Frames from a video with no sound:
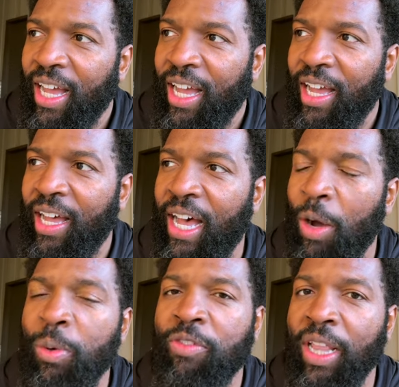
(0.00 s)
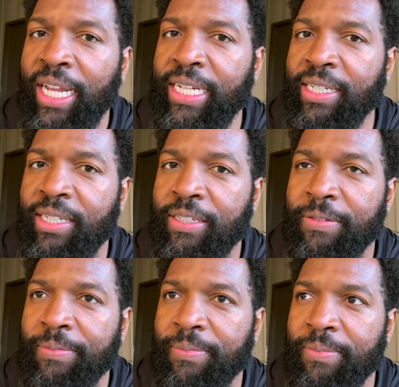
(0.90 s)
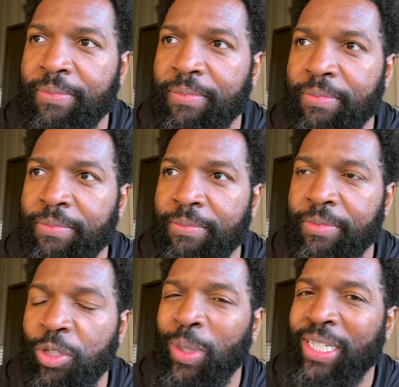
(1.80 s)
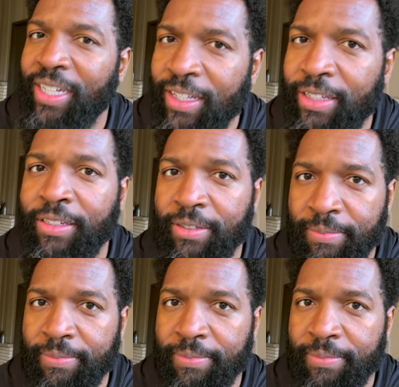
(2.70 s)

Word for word: how we relate to each other,